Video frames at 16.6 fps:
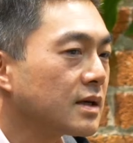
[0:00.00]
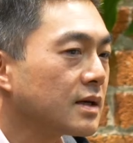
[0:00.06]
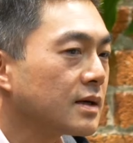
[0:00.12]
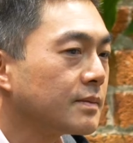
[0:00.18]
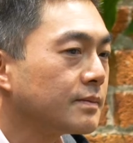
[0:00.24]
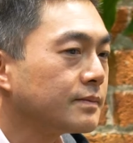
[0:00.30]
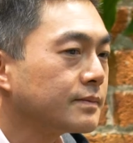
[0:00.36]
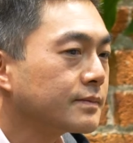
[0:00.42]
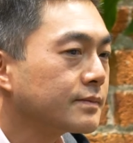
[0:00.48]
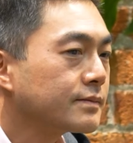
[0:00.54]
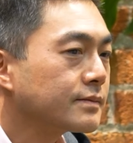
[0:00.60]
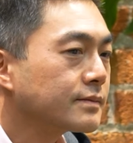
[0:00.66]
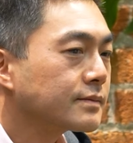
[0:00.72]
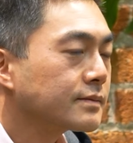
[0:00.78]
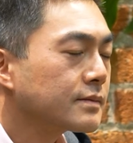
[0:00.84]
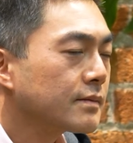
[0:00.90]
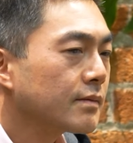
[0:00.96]
um,
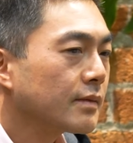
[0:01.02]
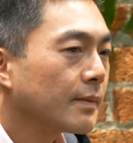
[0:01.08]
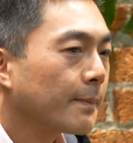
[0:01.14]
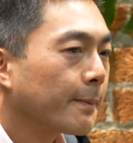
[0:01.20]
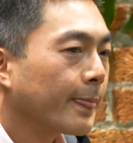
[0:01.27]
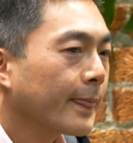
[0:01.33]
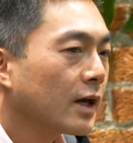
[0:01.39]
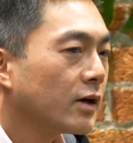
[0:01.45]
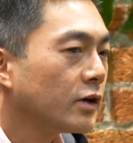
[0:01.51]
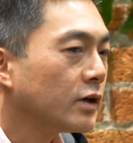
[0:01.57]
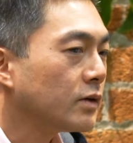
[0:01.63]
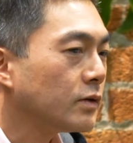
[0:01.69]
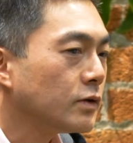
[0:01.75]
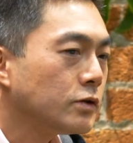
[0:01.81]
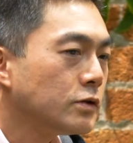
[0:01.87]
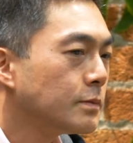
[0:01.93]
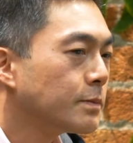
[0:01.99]
you
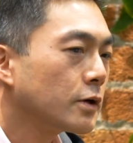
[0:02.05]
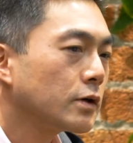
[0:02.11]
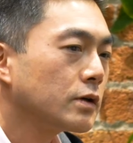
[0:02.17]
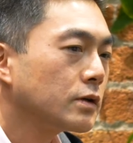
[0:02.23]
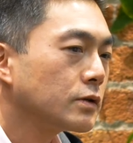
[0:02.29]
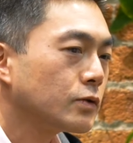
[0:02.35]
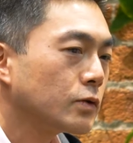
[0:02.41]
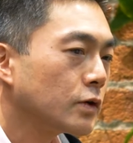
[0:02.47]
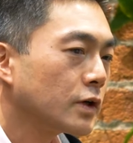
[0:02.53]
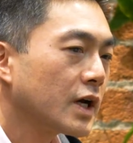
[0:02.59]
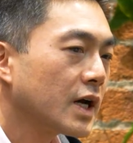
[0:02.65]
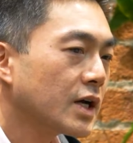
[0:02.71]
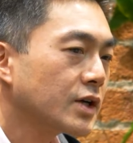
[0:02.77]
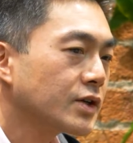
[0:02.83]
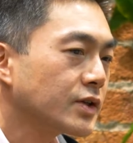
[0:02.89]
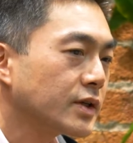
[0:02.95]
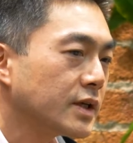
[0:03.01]
know, Uber,
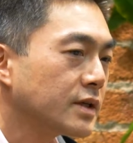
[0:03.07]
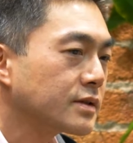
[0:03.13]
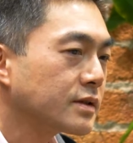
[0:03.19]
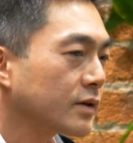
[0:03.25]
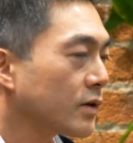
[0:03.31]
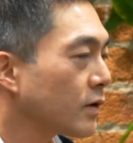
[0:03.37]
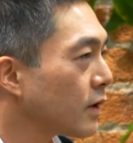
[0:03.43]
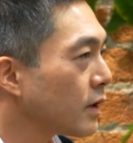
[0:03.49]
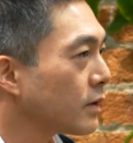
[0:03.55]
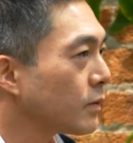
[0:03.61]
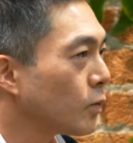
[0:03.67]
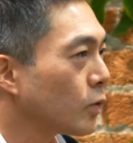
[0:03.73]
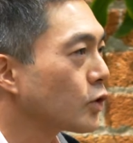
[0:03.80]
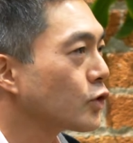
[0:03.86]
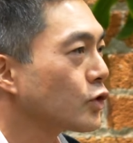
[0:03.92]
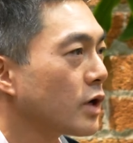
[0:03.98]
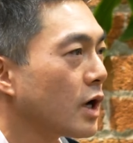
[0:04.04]
DoorDash, Instacart
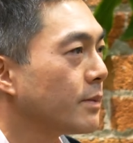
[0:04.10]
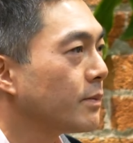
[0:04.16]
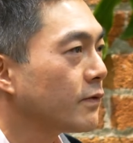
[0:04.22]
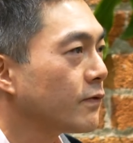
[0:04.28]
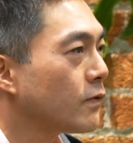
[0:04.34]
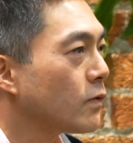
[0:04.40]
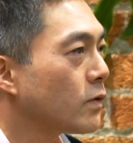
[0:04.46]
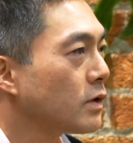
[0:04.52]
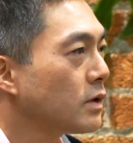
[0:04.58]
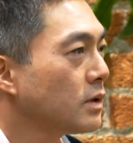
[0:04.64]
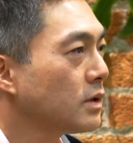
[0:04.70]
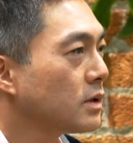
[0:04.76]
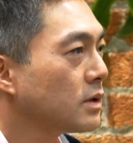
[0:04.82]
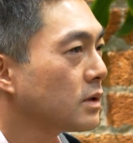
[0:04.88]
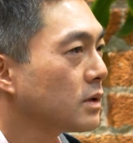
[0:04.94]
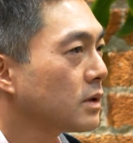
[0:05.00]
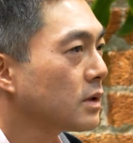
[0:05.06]
were tried before,
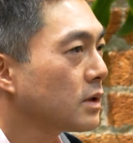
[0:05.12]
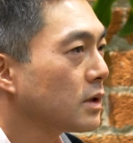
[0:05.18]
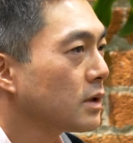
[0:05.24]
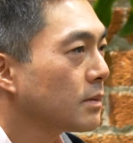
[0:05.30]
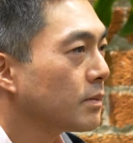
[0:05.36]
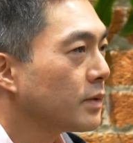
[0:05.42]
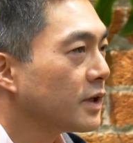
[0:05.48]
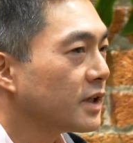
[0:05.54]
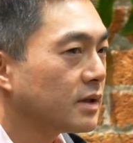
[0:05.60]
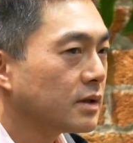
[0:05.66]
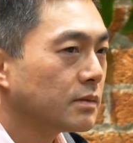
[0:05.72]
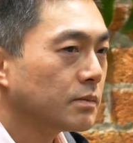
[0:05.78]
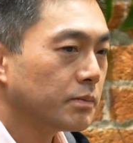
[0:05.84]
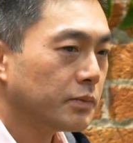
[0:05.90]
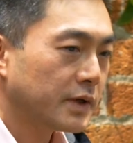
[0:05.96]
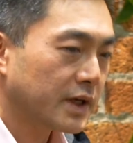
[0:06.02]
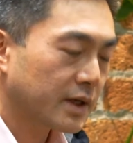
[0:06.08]
but
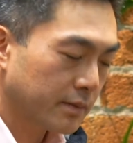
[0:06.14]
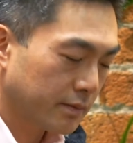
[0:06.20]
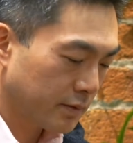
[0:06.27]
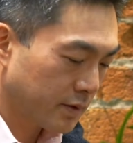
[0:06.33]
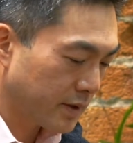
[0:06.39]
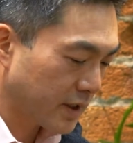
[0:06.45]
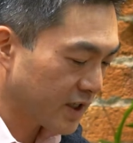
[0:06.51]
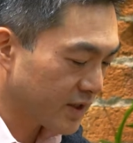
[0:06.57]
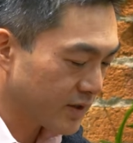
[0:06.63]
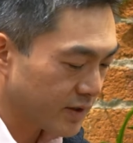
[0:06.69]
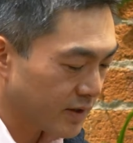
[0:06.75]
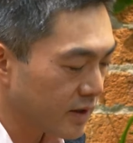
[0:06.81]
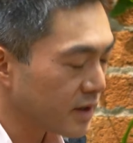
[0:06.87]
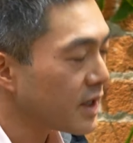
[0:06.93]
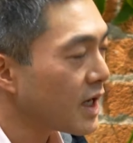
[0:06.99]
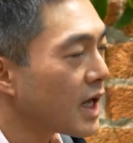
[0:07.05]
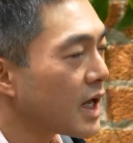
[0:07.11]
be because you
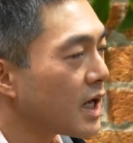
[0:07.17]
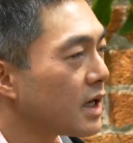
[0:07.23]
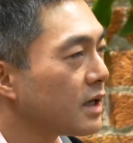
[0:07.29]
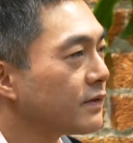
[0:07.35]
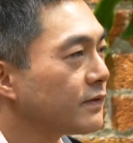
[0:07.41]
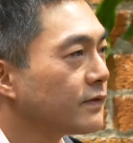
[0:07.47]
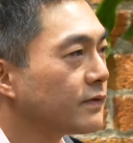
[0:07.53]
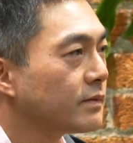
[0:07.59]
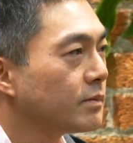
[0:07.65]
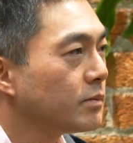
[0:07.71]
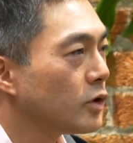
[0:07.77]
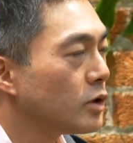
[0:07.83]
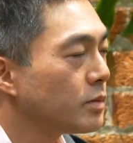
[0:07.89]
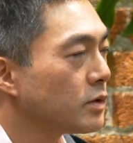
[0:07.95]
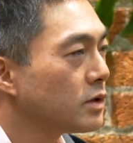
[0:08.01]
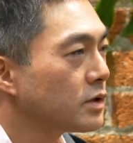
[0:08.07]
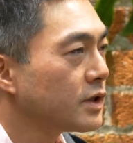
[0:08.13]
didn't have
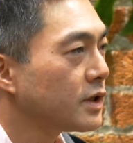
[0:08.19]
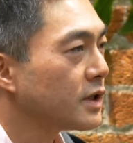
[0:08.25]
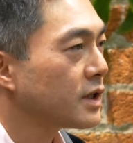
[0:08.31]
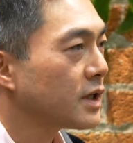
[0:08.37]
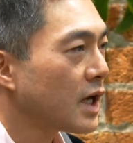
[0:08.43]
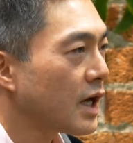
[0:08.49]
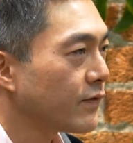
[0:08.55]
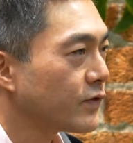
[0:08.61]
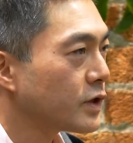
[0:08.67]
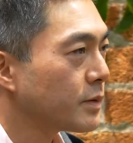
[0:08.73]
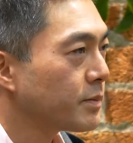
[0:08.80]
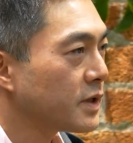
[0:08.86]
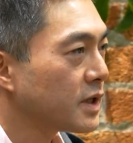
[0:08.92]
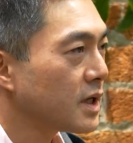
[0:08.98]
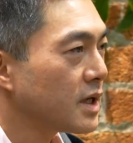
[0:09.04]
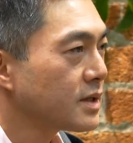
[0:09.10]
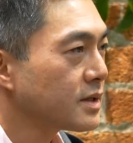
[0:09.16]
mobile, you didn't have
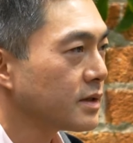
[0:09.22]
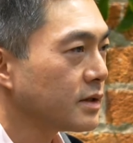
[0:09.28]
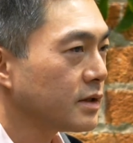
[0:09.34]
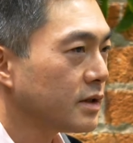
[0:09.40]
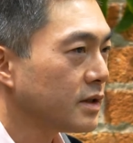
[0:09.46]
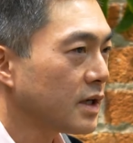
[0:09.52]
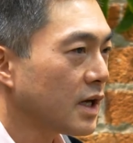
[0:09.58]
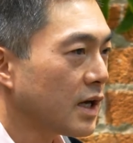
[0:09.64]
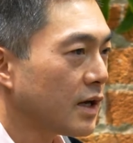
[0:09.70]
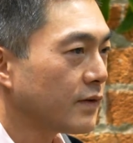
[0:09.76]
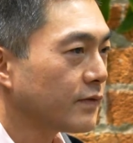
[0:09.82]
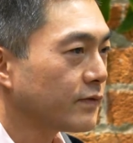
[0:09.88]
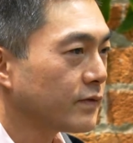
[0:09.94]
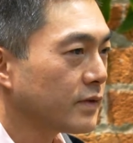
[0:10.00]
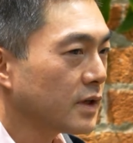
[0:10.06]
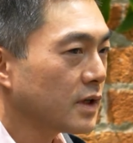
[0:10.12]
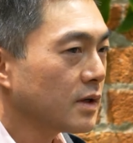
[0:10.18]
GPS, and you didn't
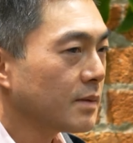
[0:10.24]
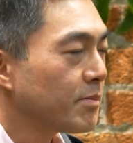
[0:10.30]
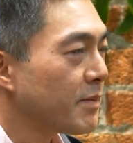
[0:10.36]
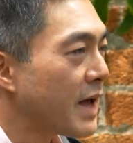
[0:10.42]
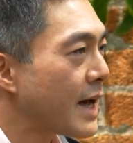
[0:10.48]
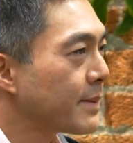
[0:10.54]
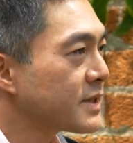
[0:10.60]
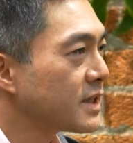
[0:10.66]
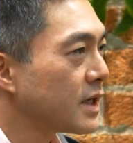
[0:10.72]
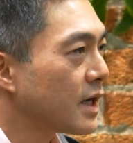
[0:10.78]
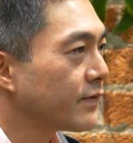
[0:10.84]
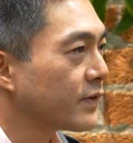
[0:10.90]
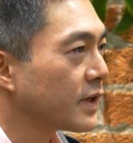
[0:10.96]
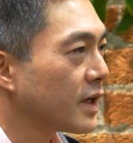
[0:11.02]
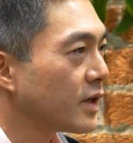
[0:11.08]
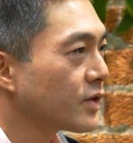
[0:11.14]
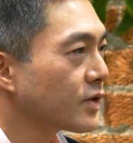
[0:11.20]
have maps and
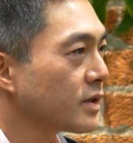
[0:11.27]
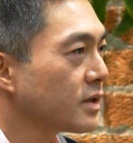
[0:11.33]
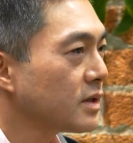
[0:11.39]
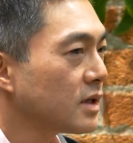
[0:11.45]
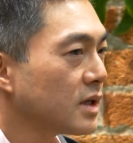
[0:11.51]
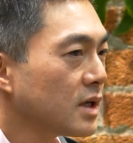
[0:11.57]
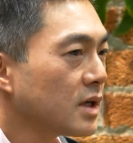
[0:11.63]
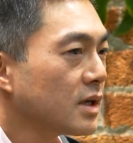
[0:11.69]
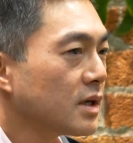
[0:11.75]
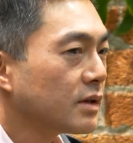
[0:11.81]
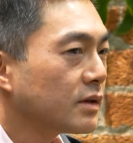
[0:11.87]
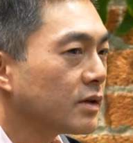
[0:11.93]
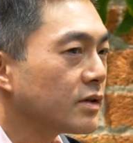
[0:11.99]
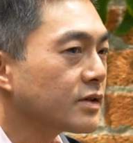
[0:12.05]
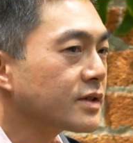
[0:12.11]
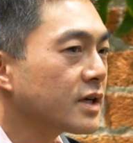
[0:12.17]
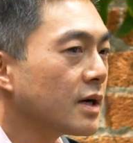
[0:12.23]
navigation,
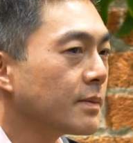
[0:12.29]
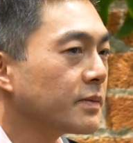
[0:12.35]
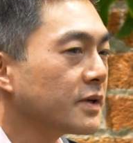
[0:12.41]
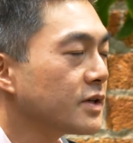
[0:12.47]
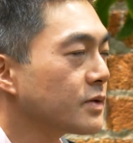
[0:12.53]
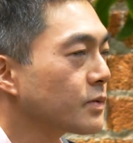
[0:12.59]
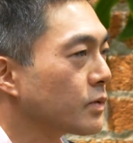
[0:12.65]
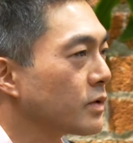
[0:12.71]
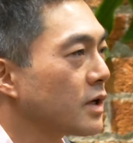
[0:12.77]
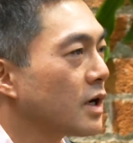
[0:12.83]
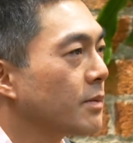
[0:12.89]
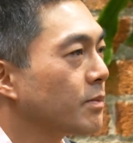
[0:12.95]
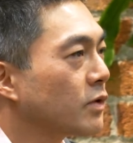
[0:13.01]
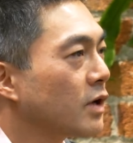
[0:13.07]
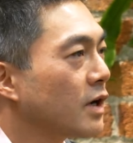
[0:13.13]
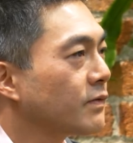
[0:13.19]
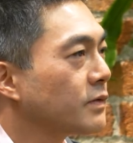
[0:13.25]
those companies were
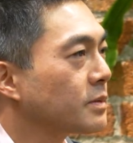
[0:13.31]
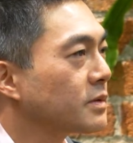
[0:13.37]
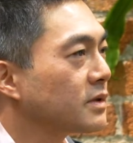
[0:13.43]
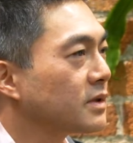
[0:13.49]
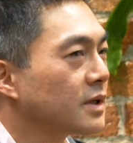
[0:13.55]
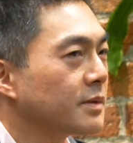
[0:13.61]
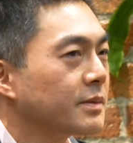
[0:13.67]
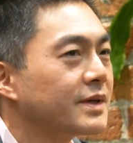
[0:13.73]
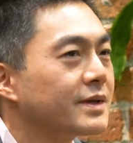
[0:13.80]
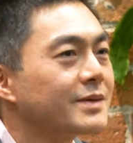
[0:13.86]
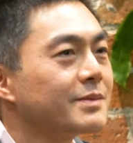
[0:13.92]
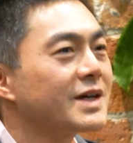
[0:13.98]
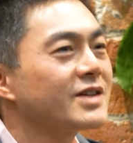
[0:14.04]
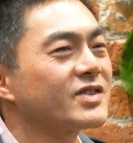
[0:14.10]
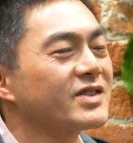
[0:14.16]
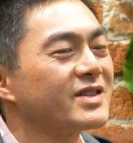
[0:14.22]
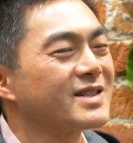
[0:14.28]
not profitable. I mean,
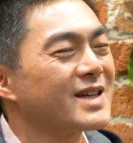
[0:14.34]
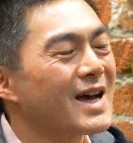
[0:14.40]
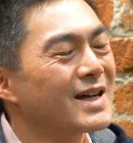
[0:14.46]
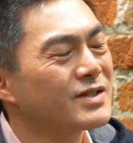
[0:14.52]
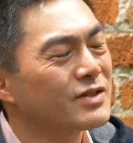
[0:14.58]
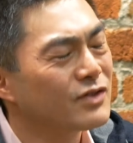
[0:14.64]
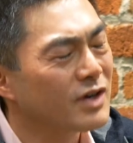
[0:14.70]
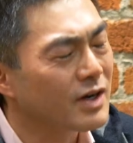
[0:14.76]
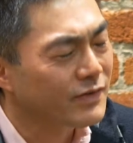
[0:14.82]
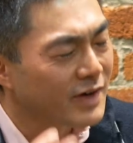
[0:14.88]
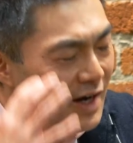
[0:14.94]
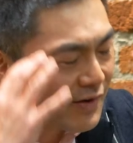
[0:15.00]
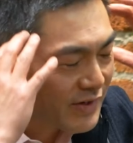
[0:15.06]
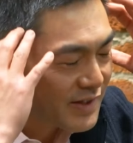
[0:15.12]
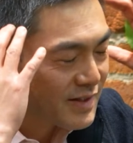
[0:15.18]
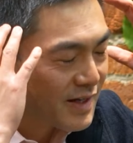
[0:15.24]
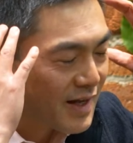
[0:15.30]
imagine a taxi driver
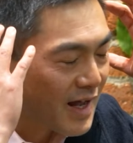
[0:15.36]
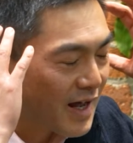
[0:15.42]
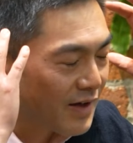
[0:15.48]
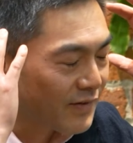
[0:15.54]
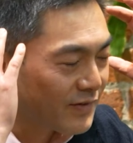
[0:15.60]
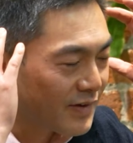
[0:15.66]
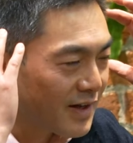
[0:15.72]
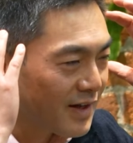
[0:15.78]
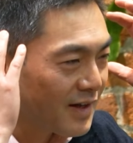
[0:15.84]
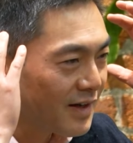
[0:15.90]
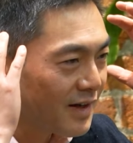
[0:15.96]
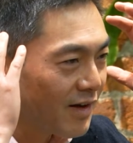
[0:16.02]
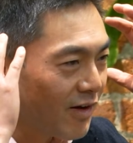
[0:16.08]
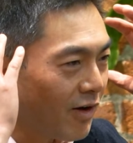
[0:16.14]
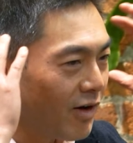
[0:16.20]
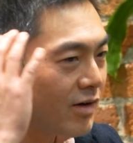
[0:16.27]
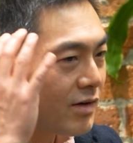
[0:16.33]
having to have
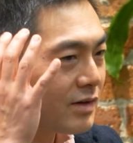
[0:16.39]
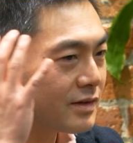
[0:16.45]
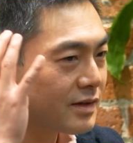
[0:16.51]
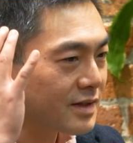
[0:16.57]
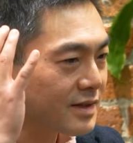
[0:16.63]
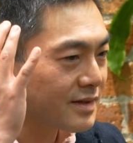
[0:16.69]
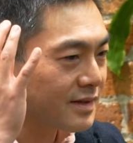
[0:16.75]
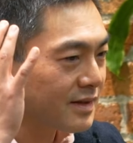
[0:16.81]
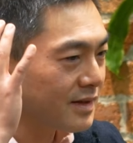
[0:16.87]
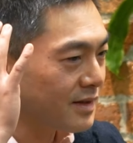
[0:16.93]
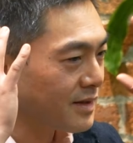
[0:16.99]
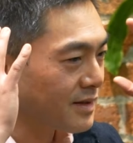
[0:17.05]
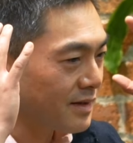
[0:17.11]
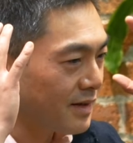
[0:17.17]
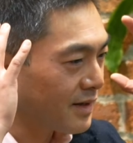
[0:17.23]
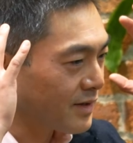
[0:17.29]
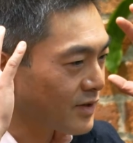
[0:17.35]
all the
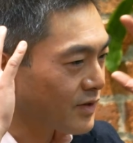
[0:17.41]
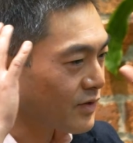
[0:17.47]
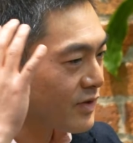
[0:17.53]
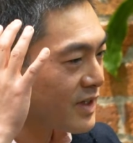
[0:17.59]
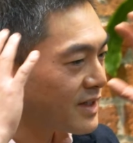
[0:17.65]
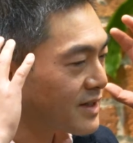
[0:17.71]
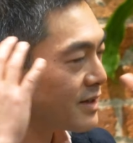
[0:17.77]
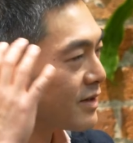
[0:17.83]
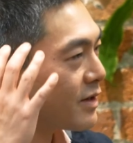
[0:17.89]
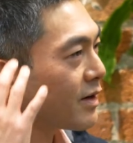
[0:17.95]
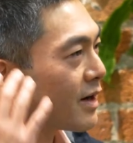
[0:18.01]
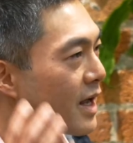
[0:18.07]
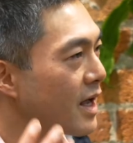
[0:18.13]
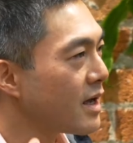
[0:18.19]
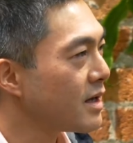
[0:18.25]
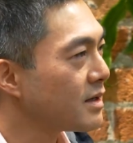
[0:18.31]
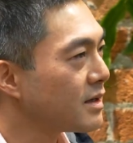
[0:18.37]
city's like streets in their
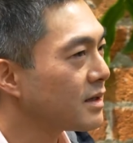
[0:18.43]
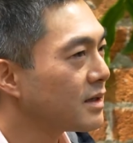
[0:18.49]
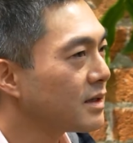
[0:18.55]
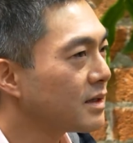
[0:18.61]
head.